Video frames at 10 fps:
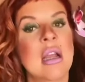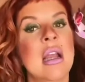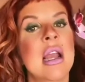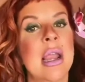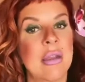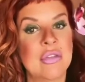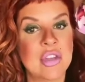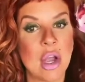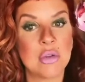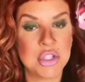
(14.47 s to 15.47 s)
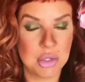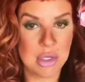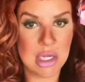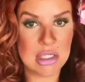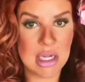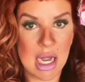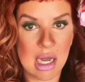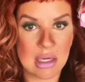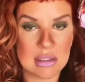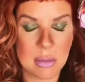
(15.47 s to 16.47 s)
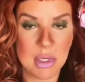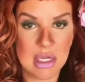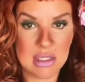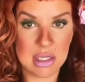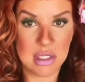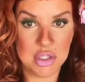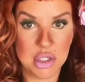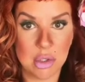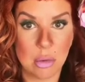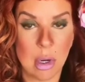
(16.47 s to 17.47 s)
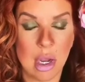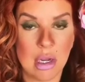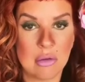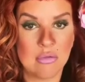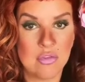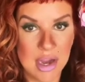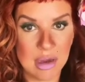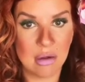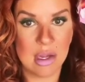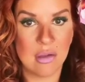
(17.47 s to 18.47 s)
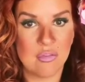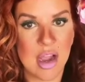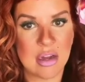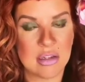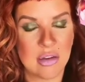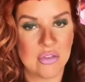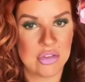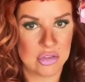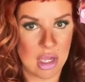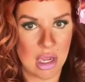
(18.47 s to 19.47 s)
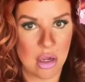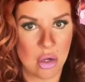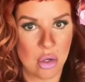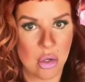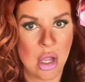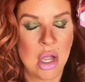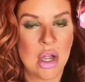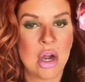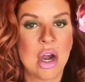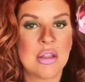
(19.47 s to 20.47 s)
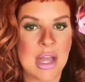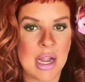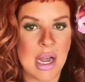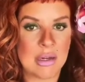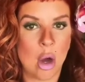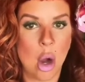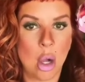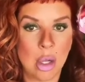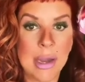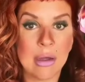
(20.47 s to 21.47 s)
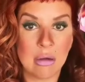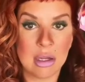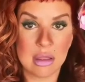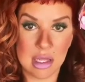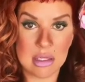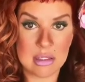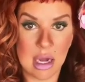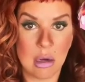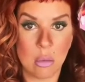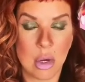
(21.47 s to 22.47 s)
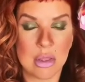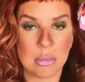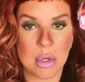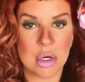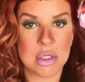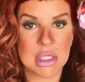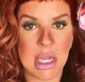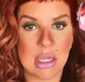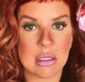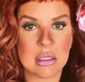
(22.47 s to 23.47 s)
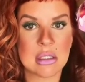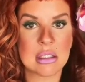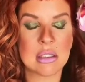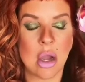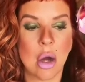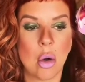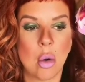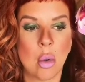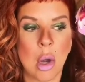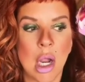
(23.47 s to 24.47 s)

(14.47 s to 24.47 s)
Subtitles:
If so, tune in today because I'm going to teach you a very effective skill that I call airing things out with a person. So,